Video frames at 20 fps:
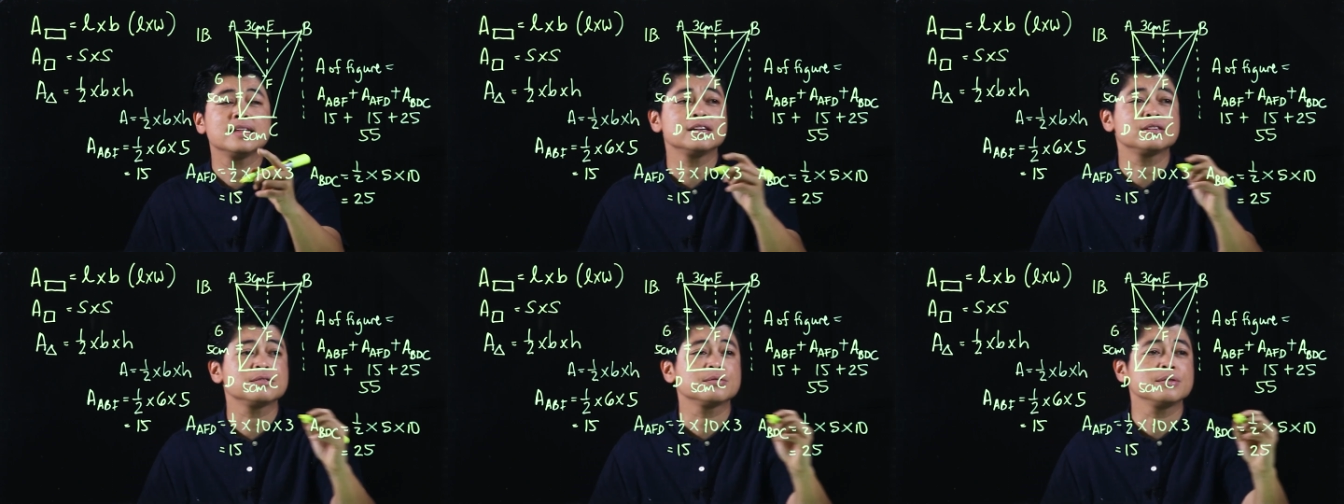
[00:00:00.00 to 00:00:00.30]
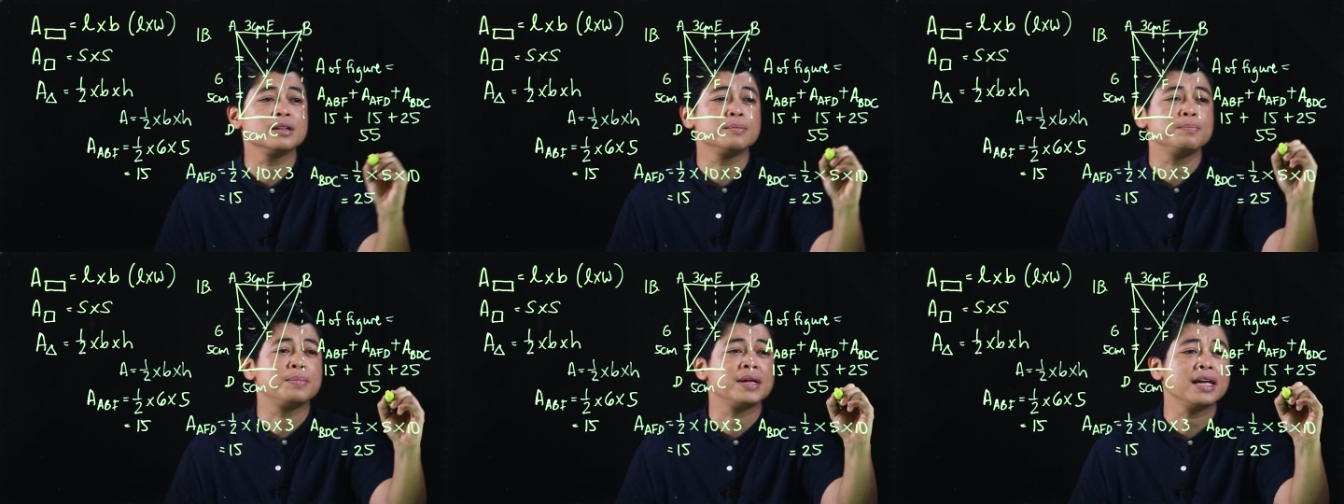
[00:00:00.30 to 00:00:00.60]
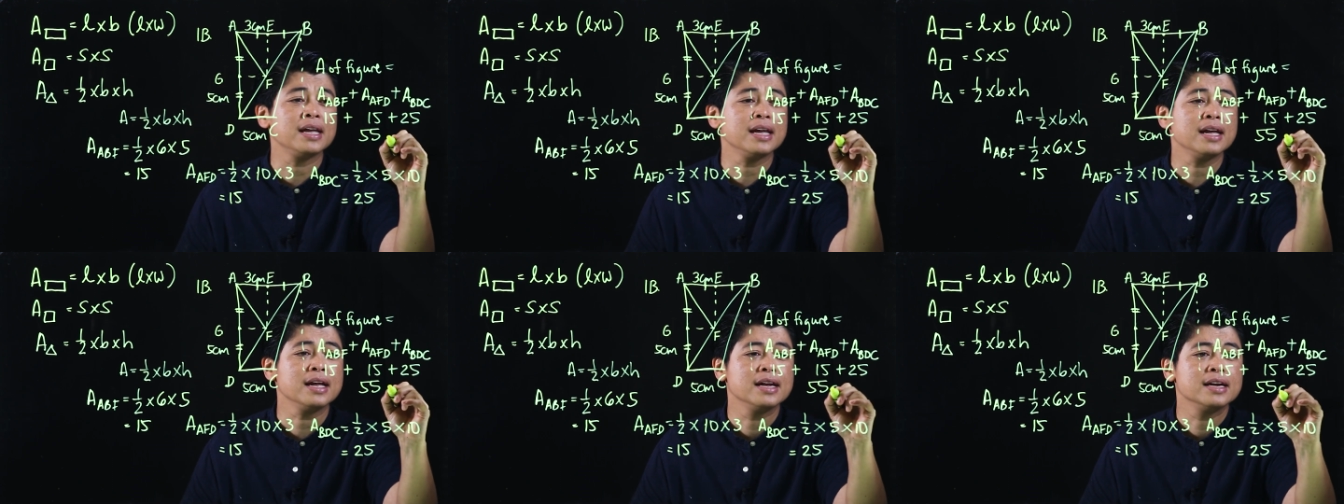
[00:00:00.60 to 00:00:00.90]
this will
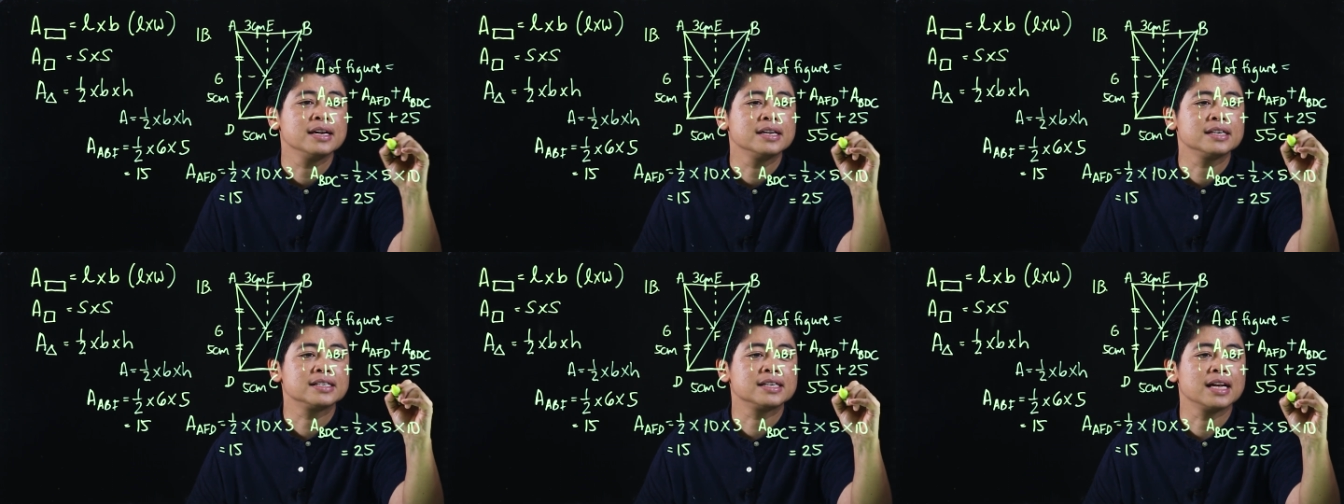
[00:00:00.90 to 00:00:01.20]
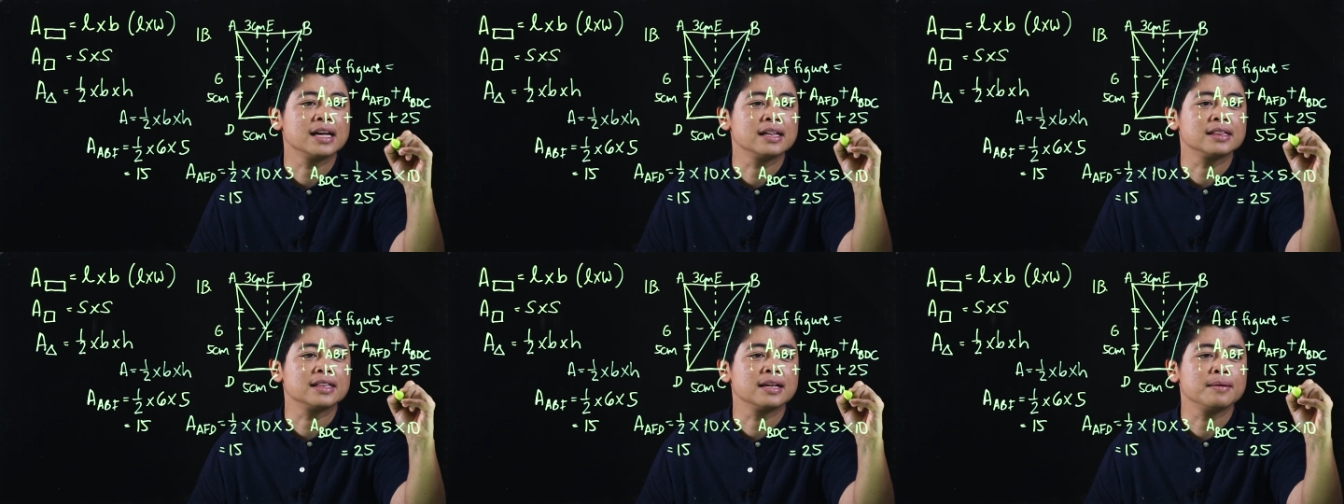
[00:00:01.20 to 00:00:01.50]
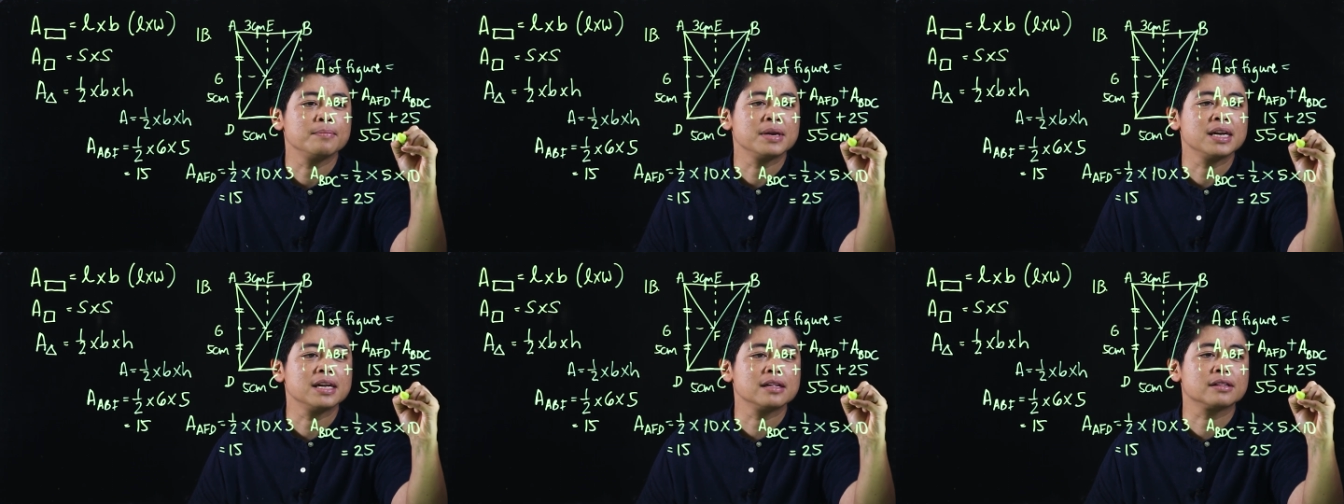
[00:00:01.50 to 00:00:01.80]
be
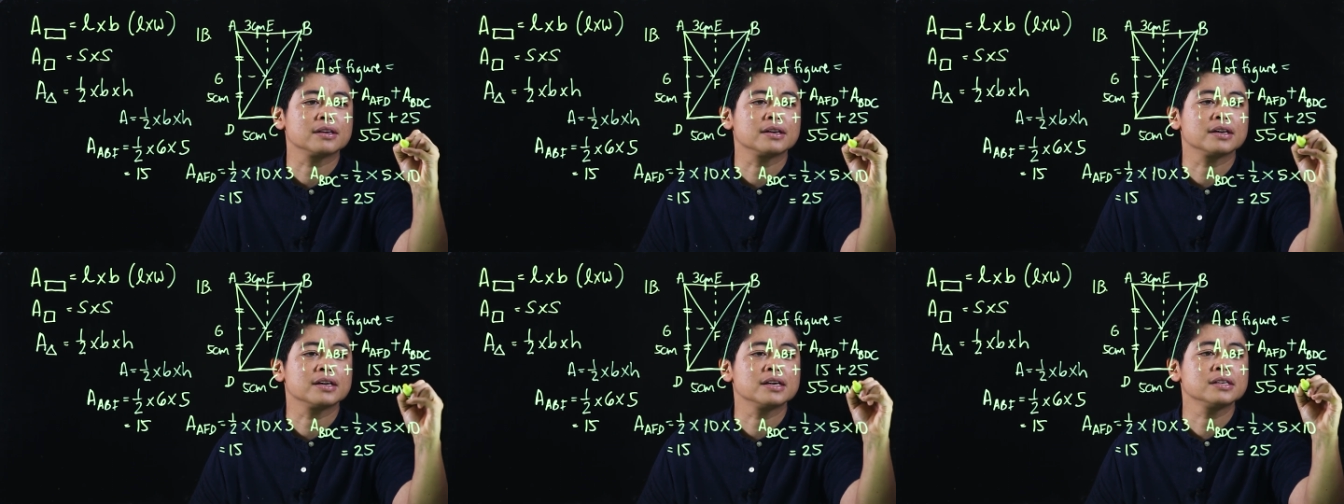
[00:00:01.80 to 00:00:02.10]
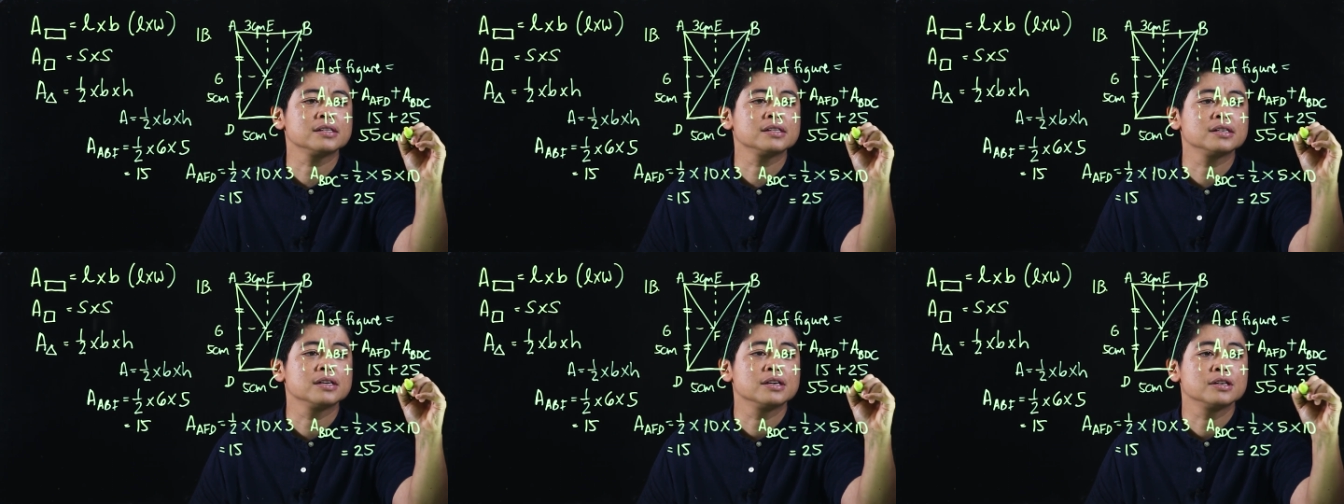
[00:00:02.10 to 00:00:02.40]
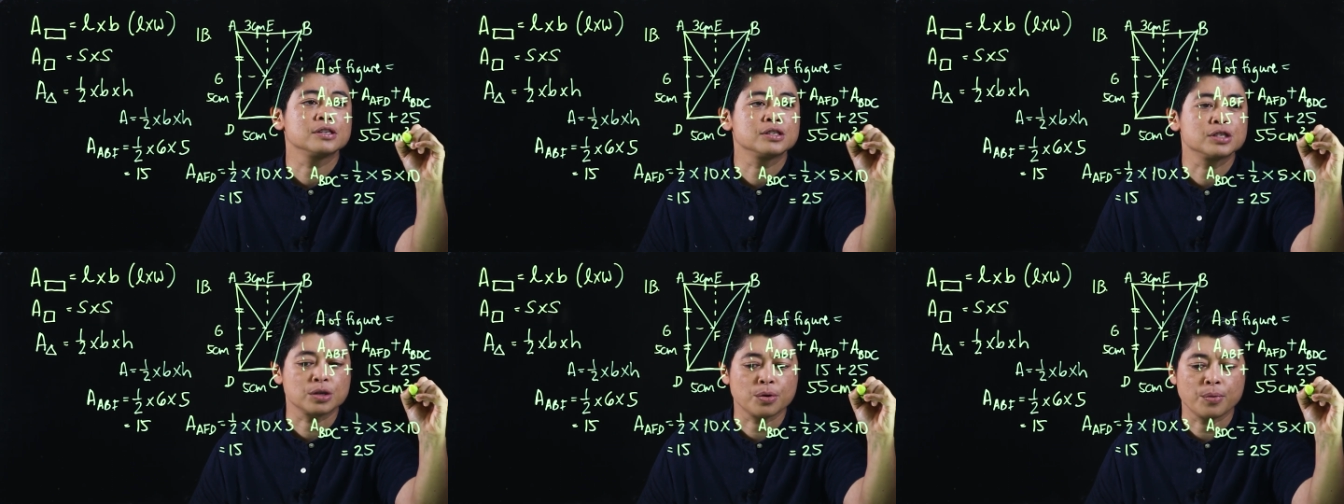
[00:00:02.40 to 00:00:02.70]
centimeters
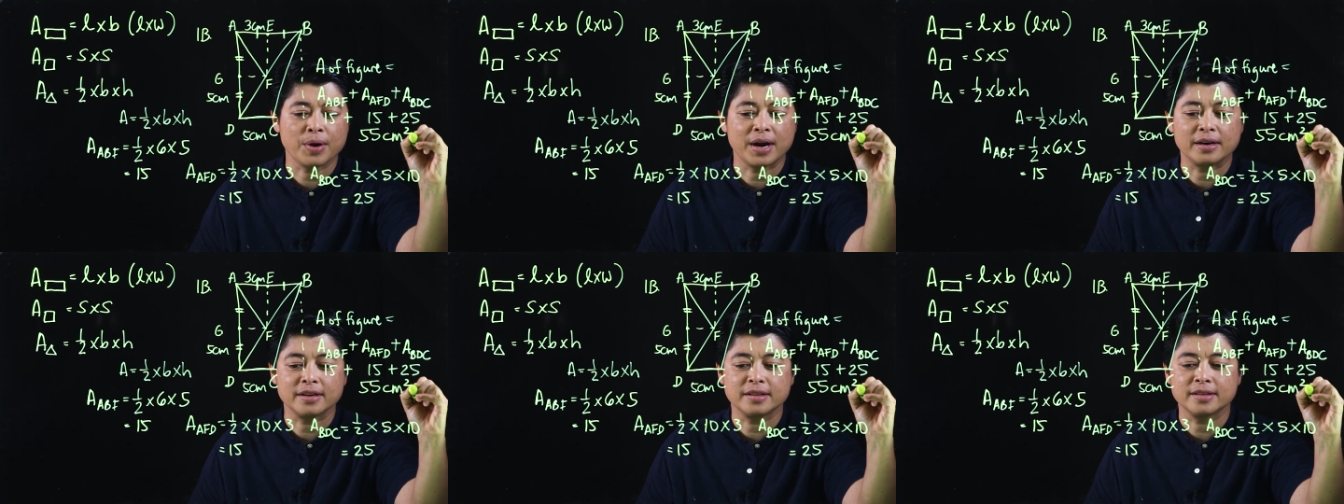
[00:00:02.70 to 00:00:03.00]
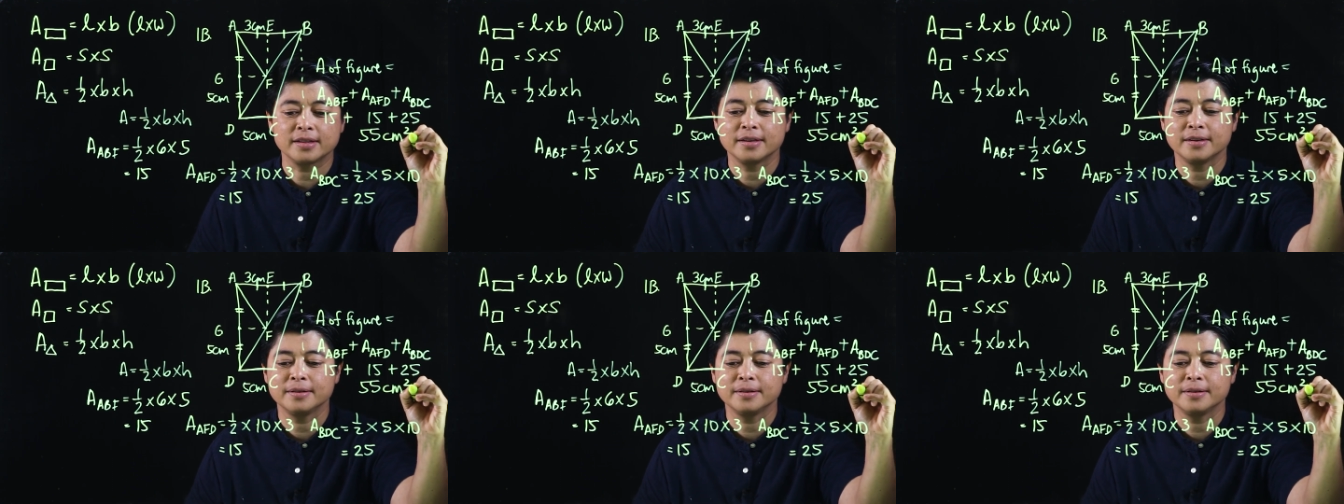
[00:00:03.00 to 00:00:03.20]
squared.